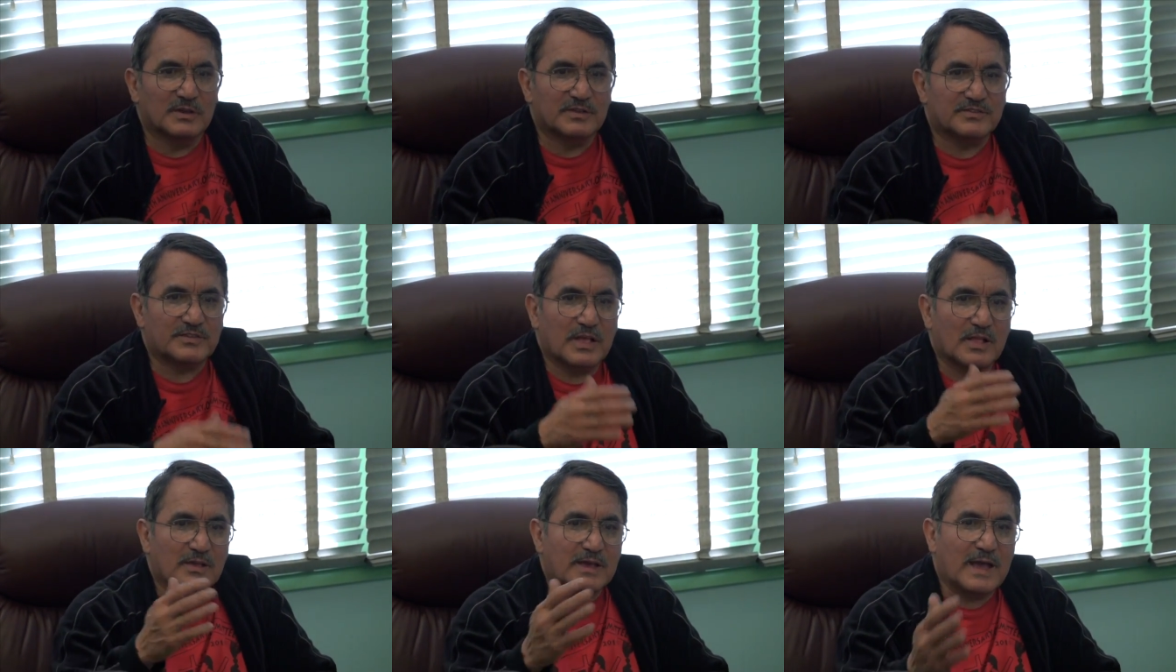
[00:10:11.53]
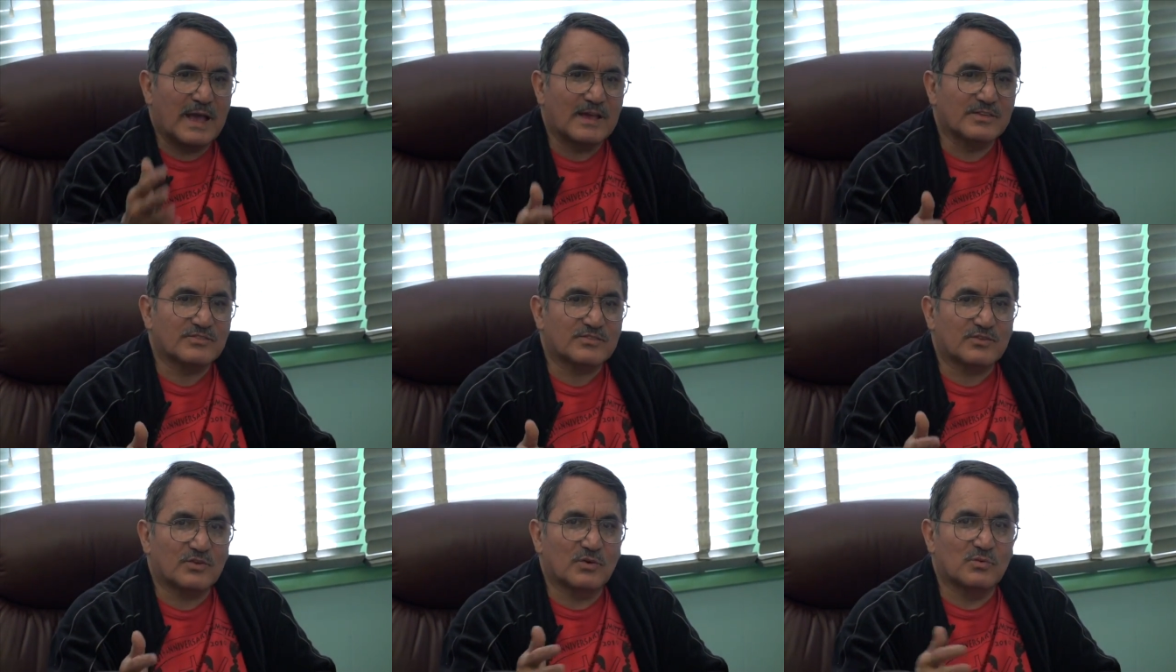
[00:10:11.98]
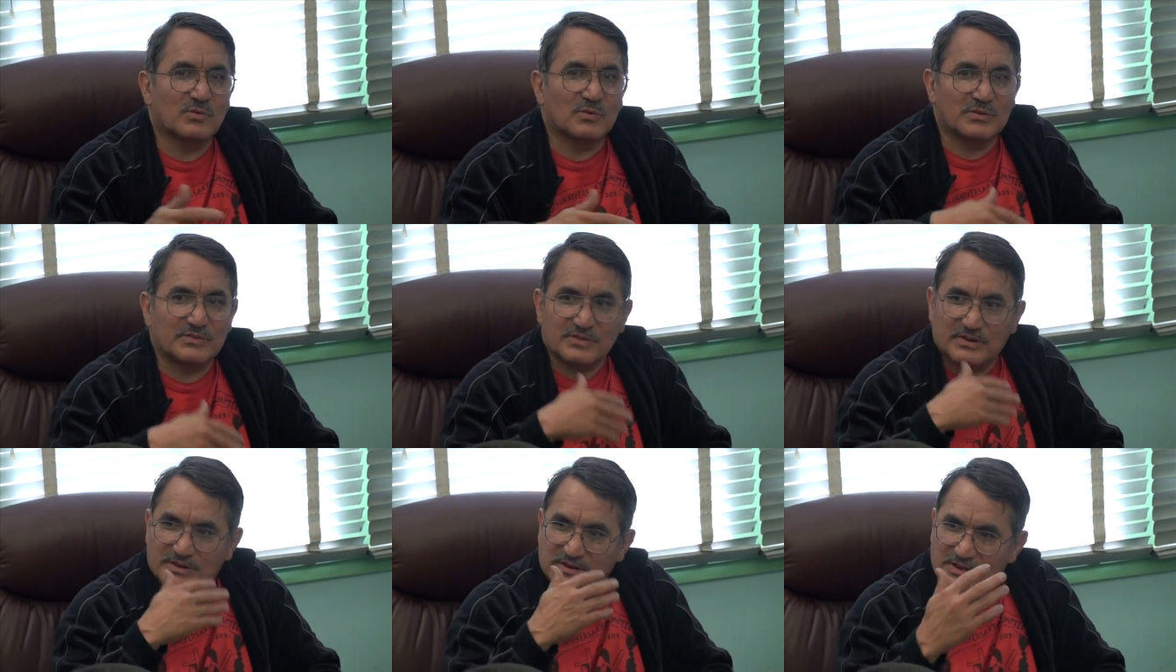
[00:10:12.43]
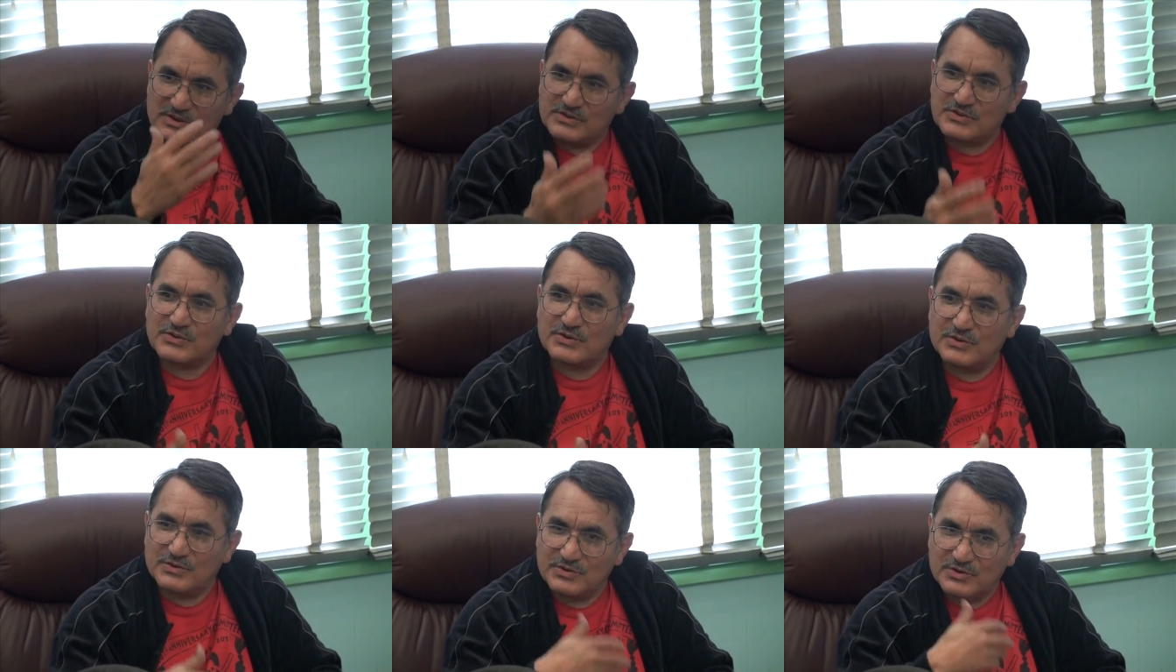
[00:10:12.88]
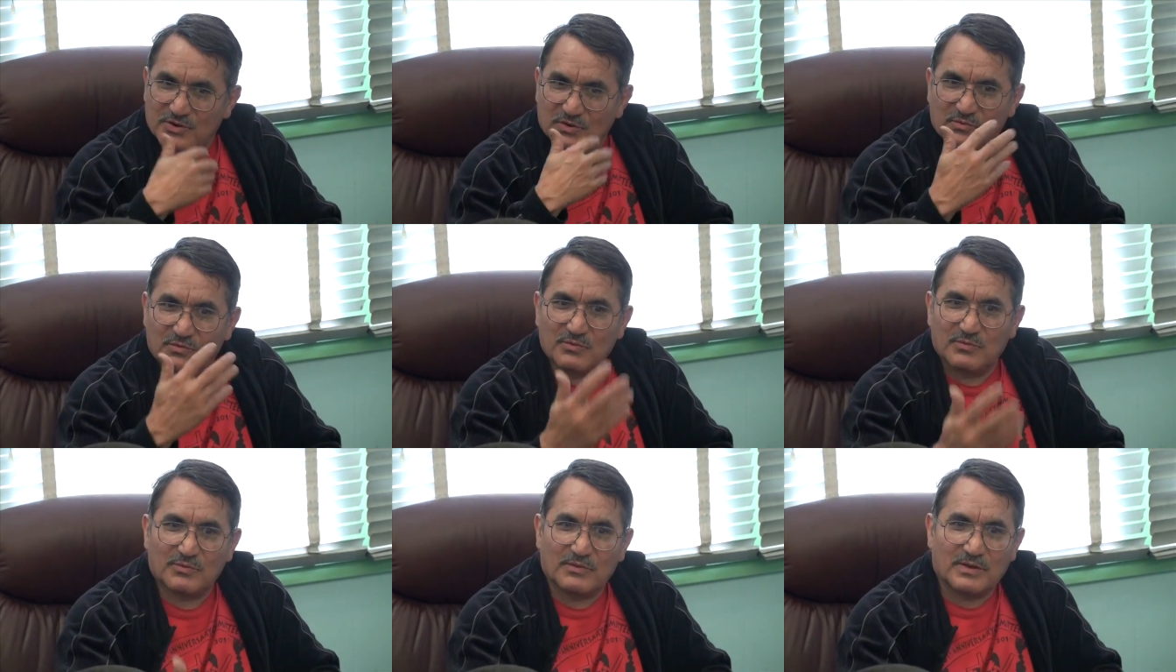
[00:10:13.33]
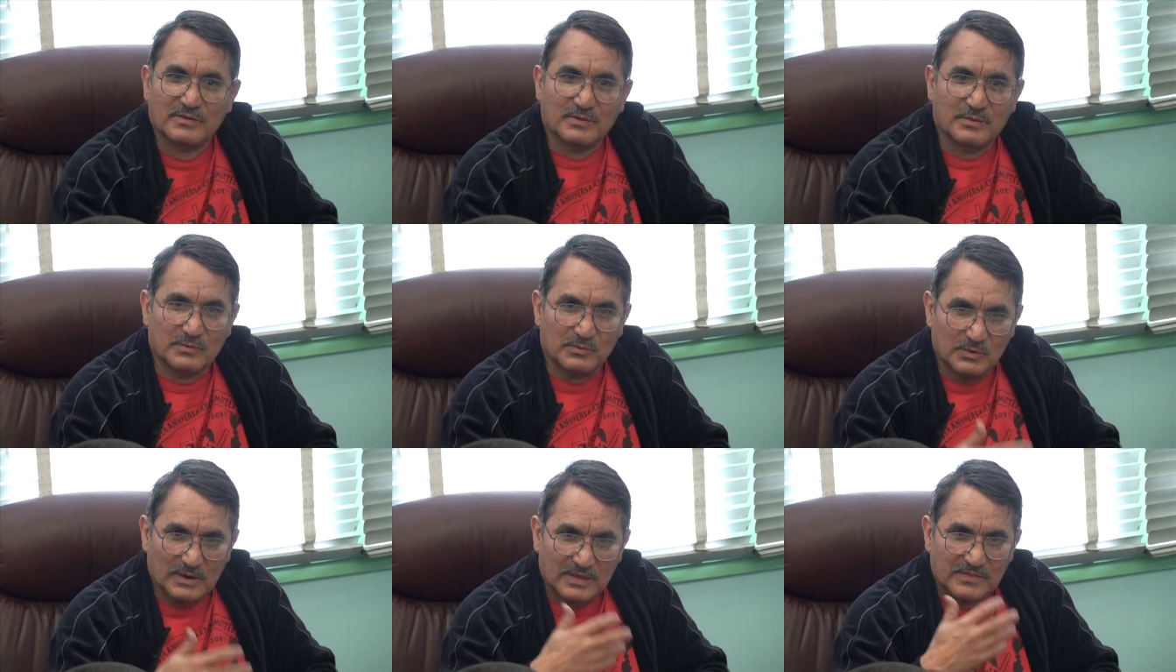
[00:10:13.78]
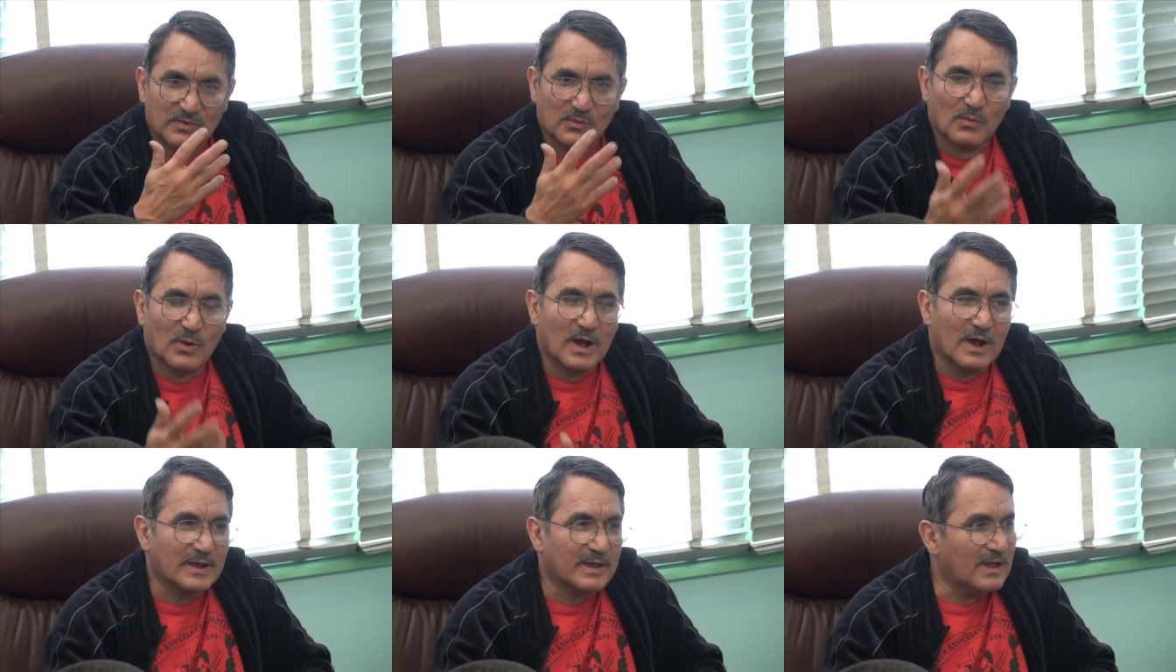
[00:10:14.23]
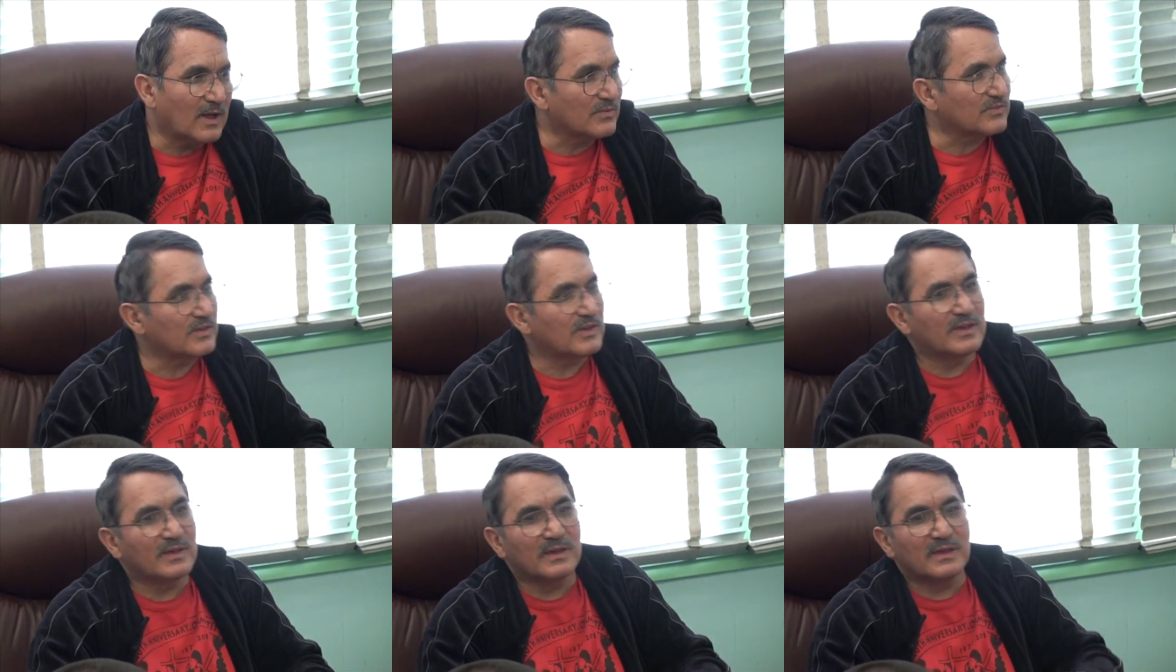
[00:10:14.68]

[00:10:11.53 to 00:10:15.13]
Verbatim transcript: Sal Castro, who was a teacher, you know, led the walkout.